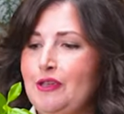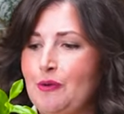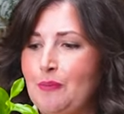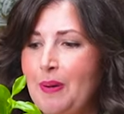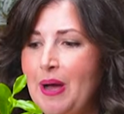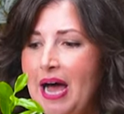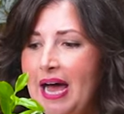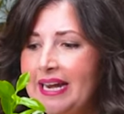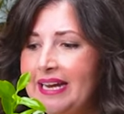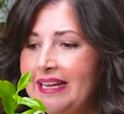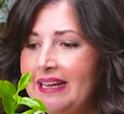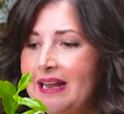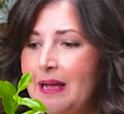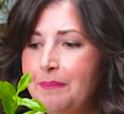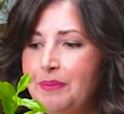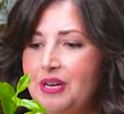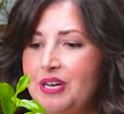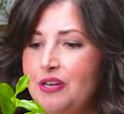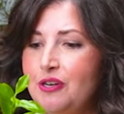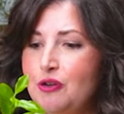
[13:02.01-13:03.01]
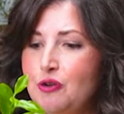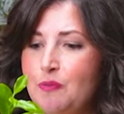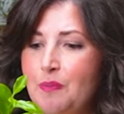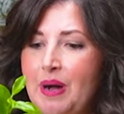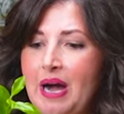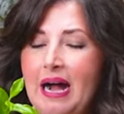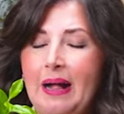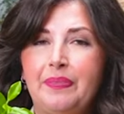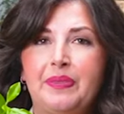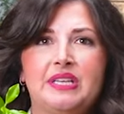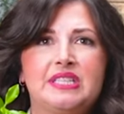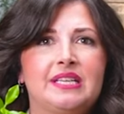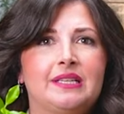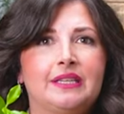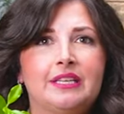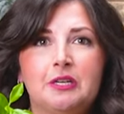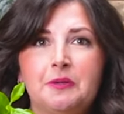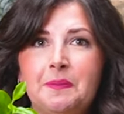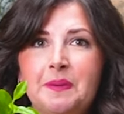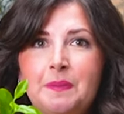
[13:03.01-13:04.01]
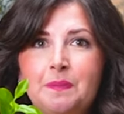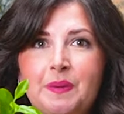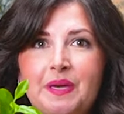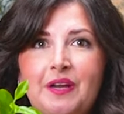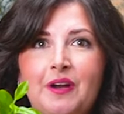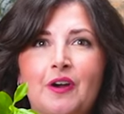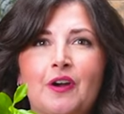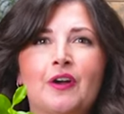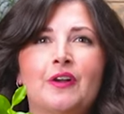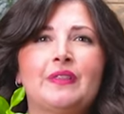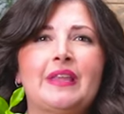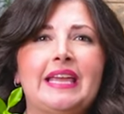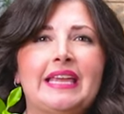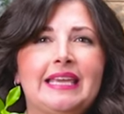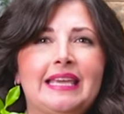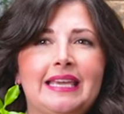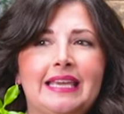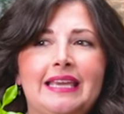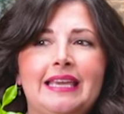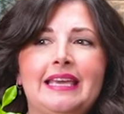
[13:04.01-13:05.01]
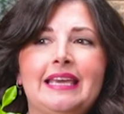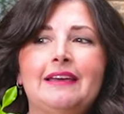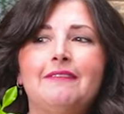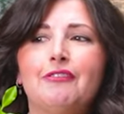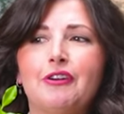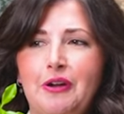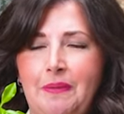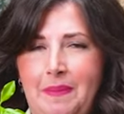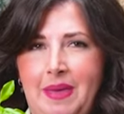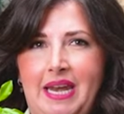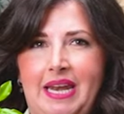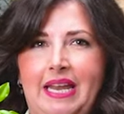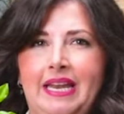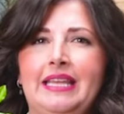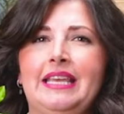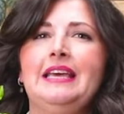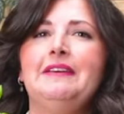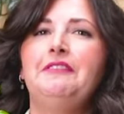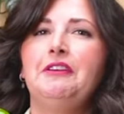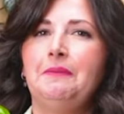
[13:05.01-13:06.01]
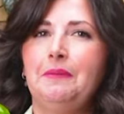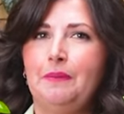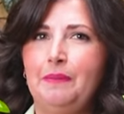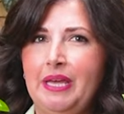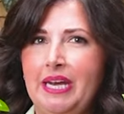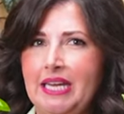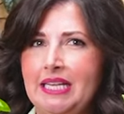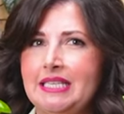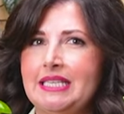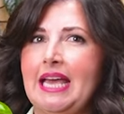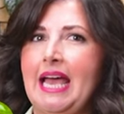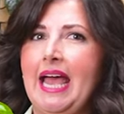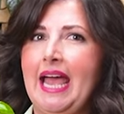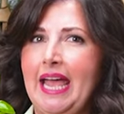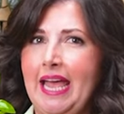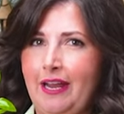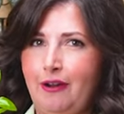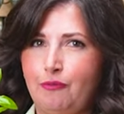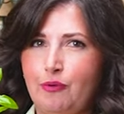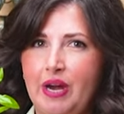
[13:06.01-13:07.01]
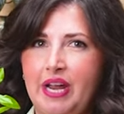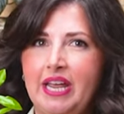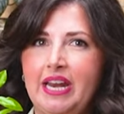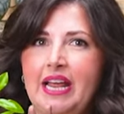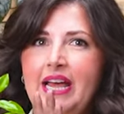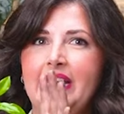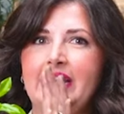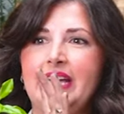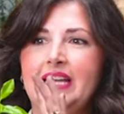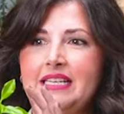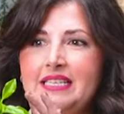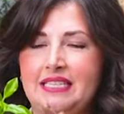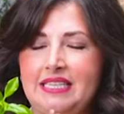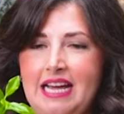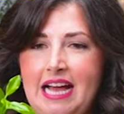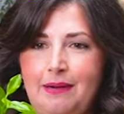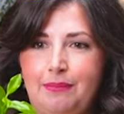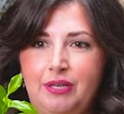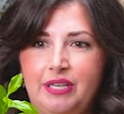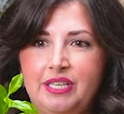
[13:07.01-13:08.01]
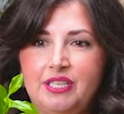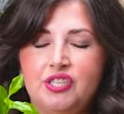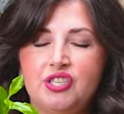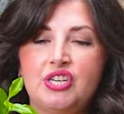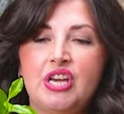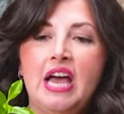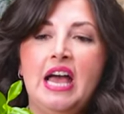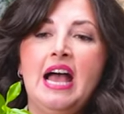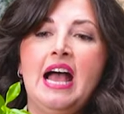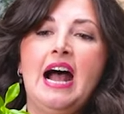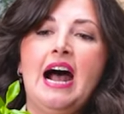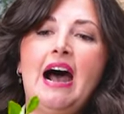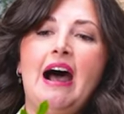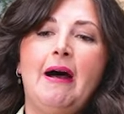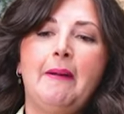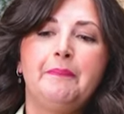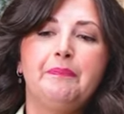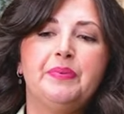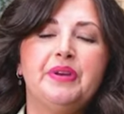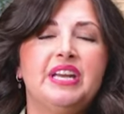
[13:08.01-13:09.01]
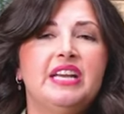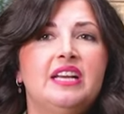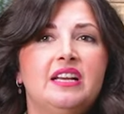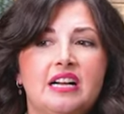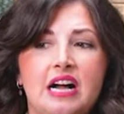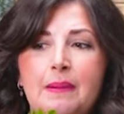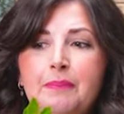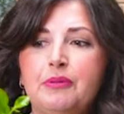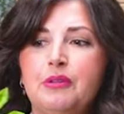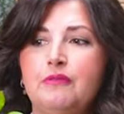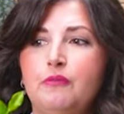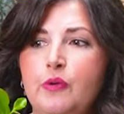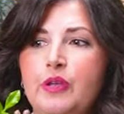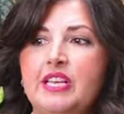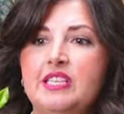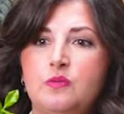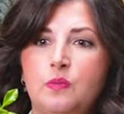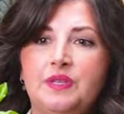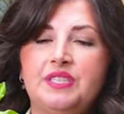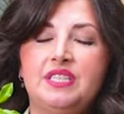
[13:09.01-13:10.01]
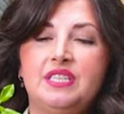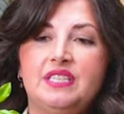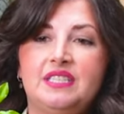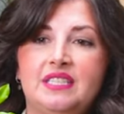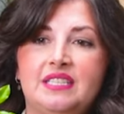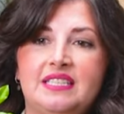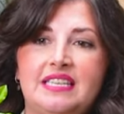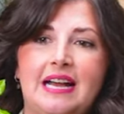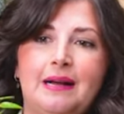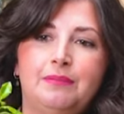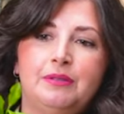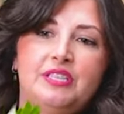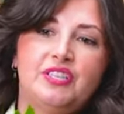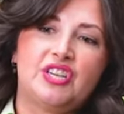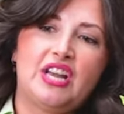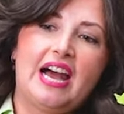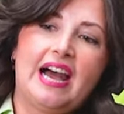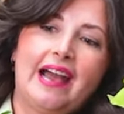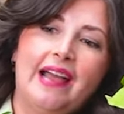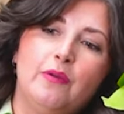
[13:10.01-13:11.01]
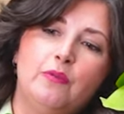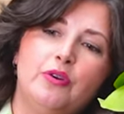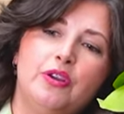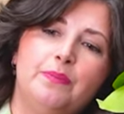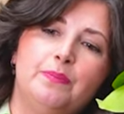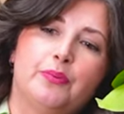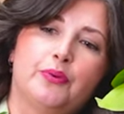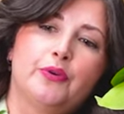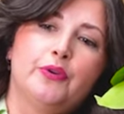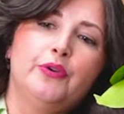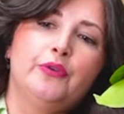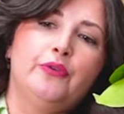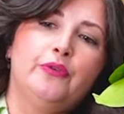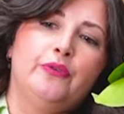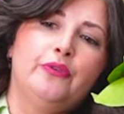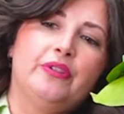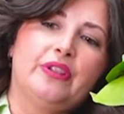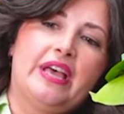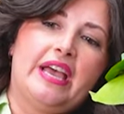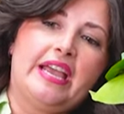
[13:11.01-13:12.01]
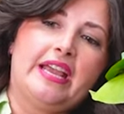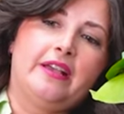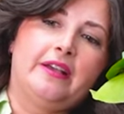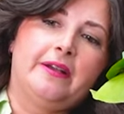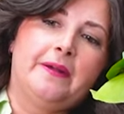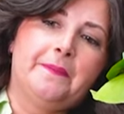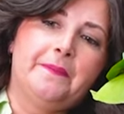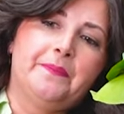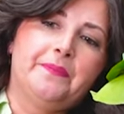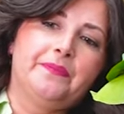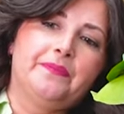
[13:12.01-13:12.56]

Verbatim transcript: You're potting it up in a new pot that's a little bit bigger. Like give her a minute, give him a minute to hang, right? And get established. Um, but in a couple of weeks, once he's established, I would prune like